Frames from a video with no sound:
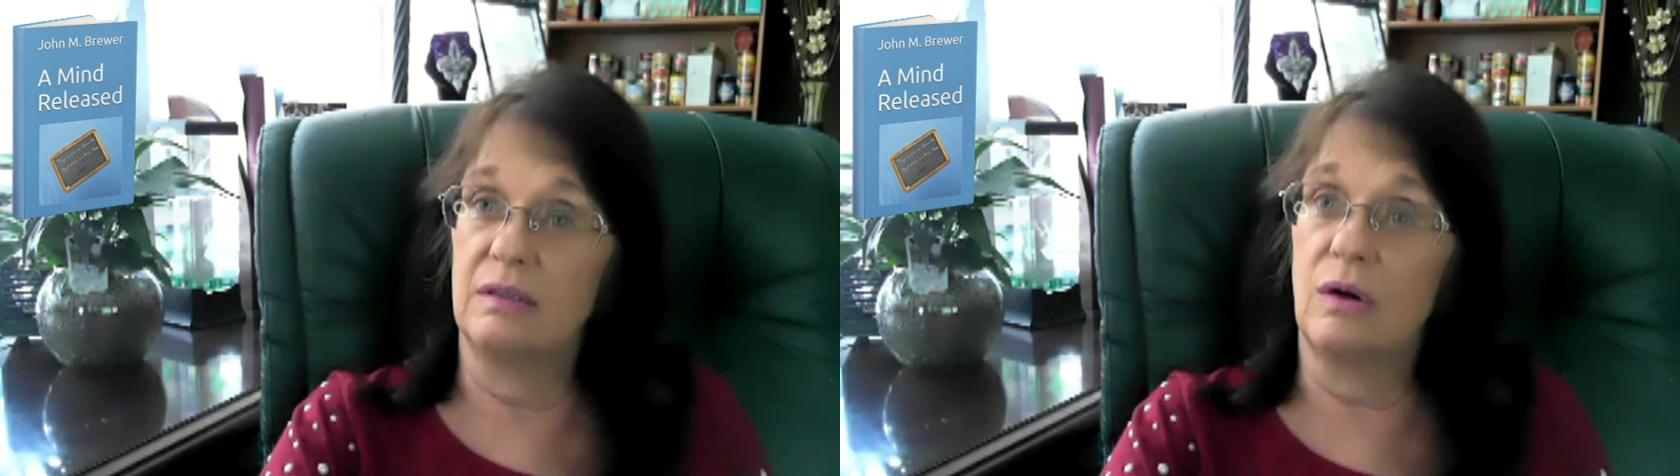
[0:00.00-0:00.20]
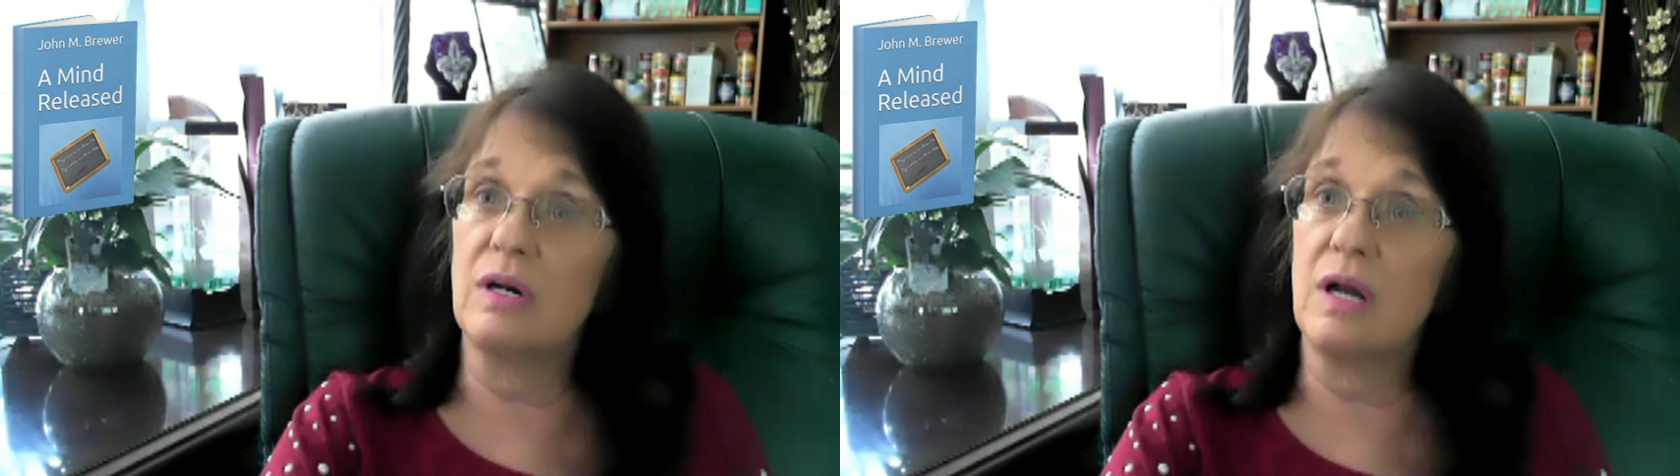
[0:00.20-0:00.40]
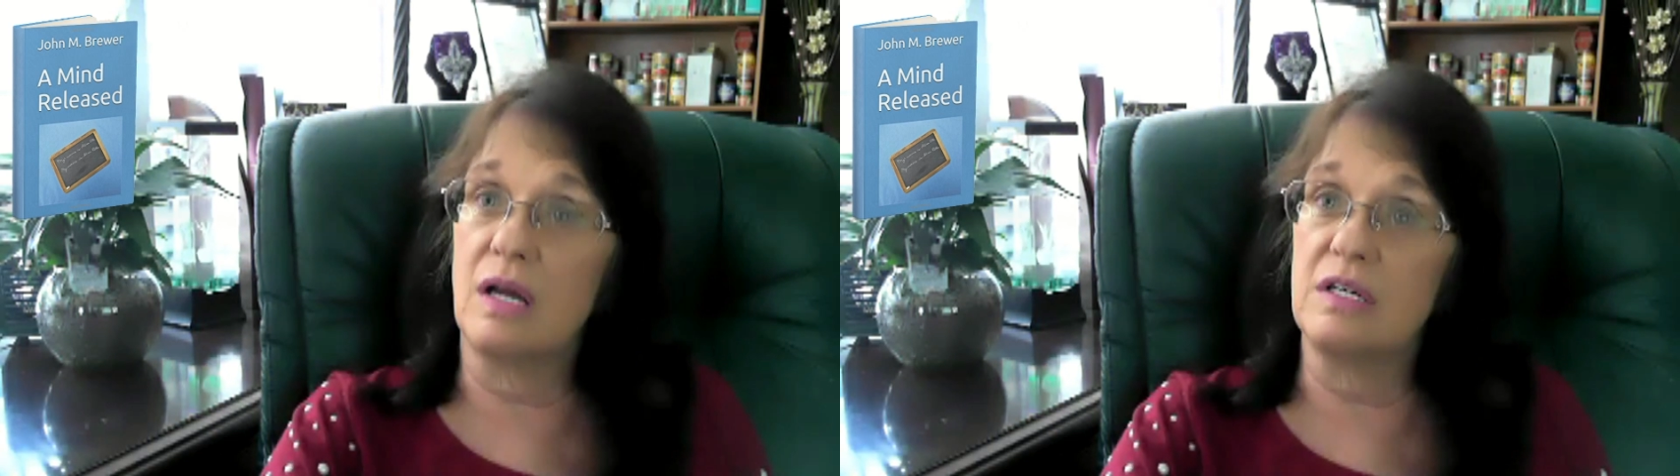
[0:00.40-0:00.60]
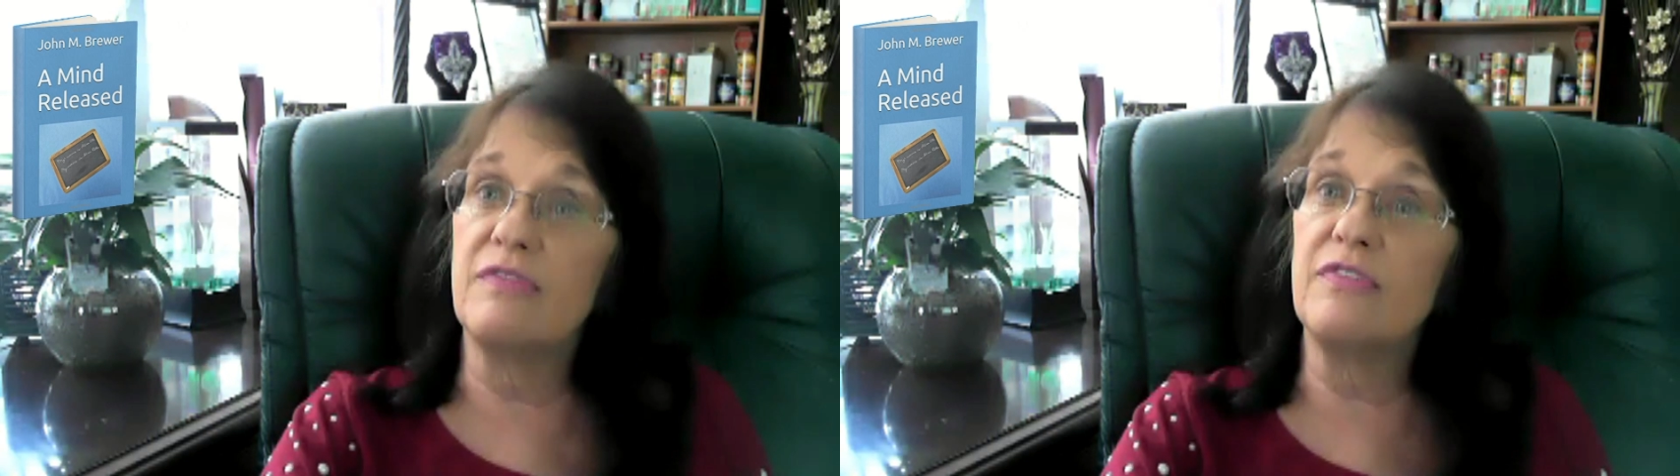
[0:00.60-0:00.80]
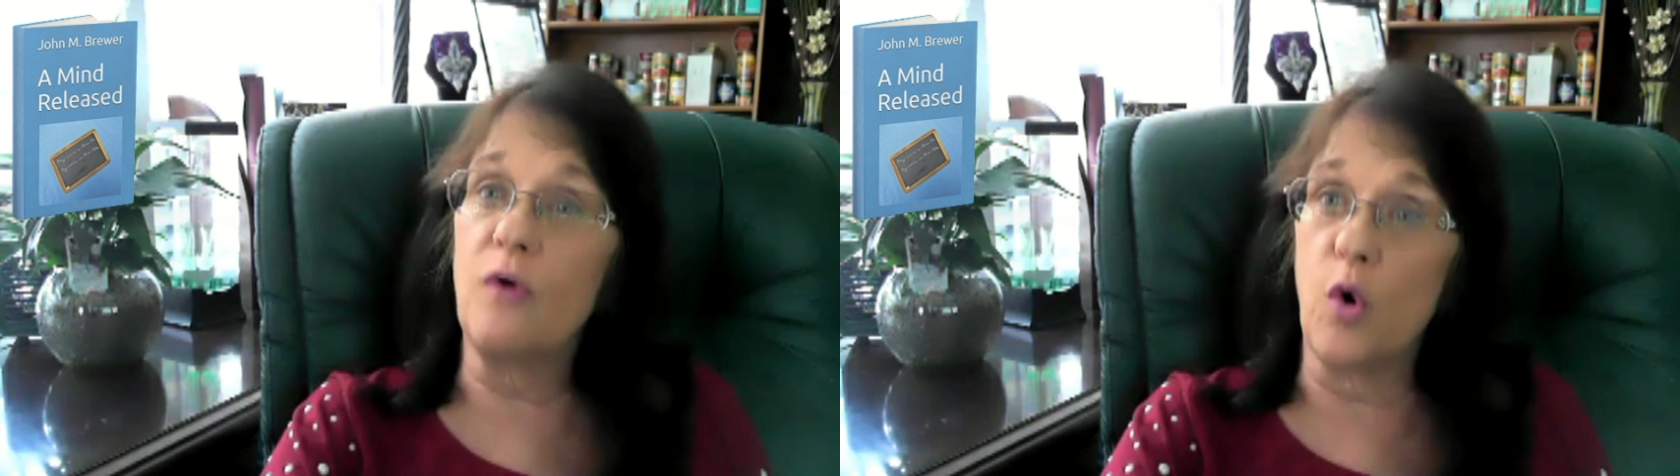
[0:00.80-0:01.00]
or a
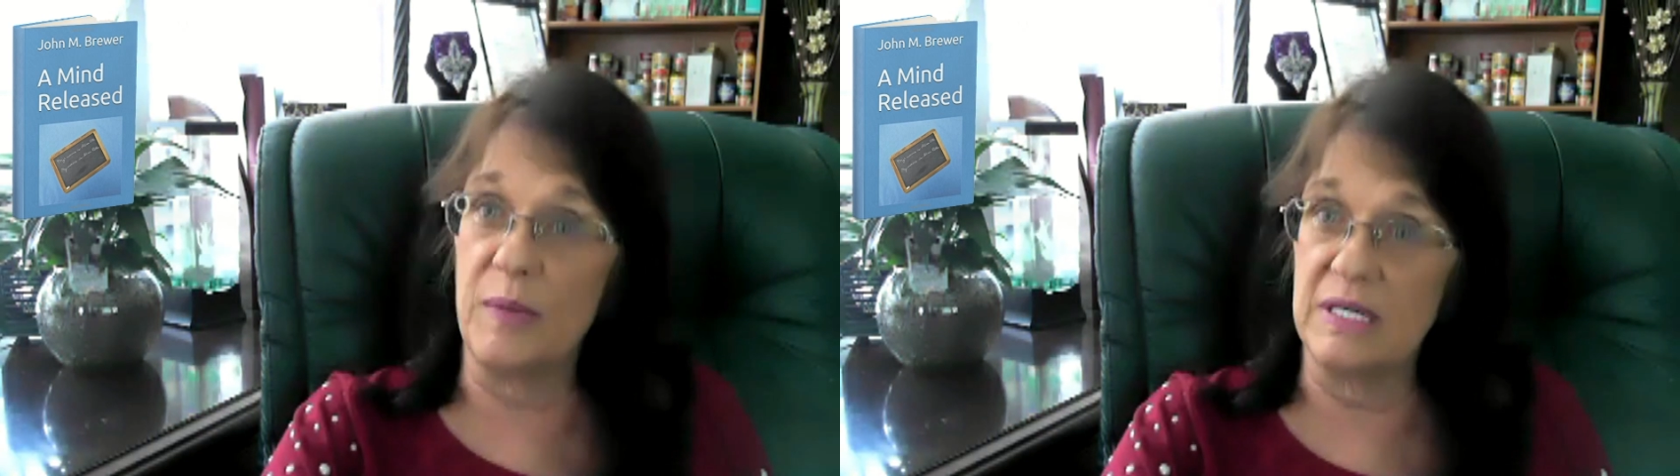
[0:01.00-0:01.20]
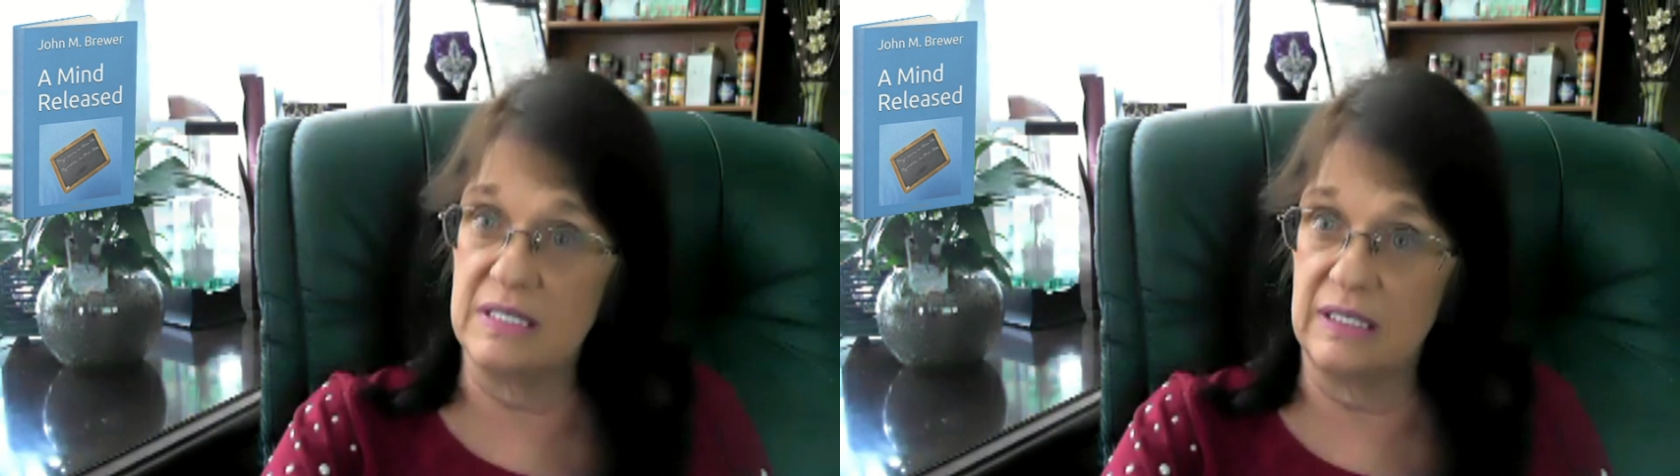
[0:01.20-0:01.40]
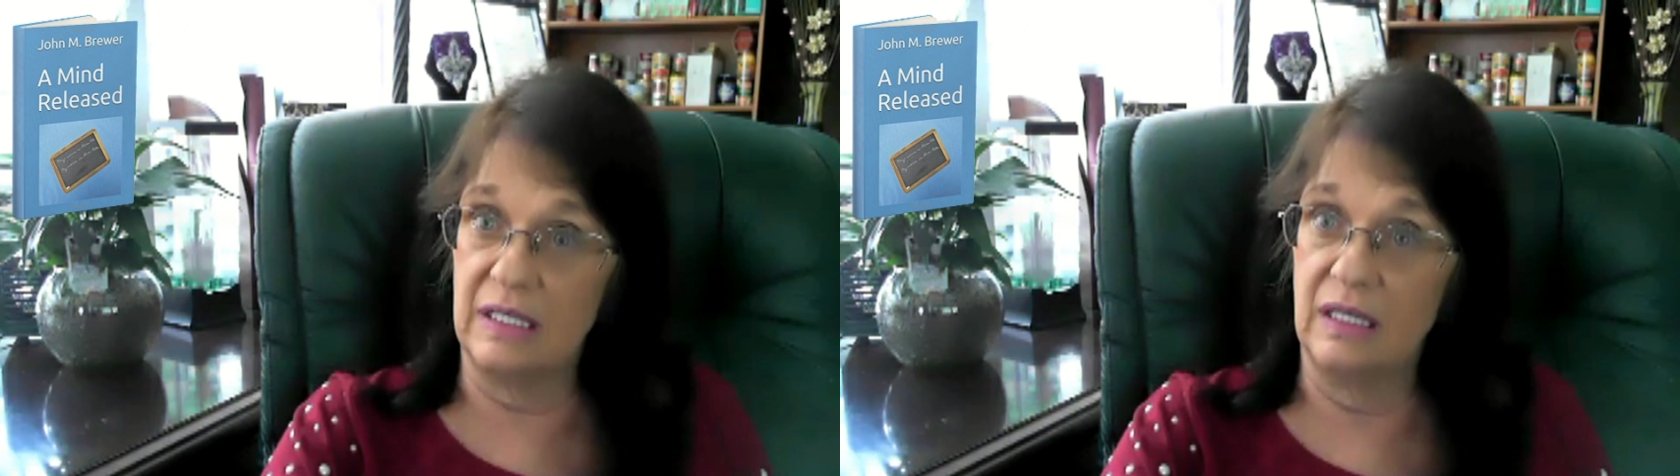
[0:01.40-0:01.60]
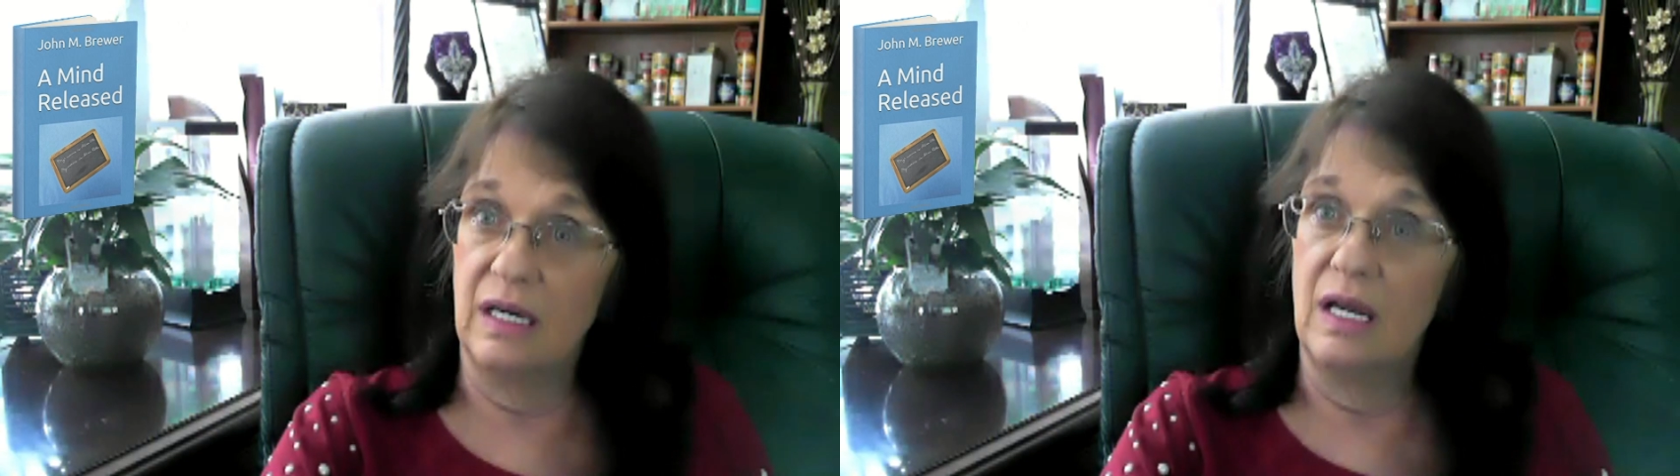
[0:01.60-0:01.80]
deformity